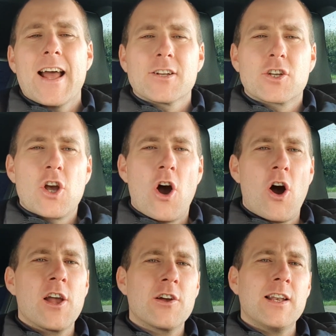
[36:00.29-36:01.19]
And
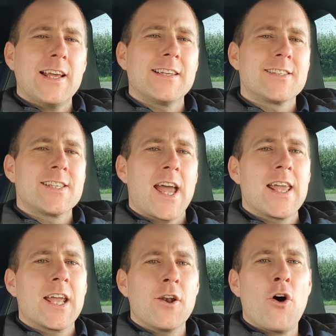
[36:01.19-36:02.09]
Kyle is taking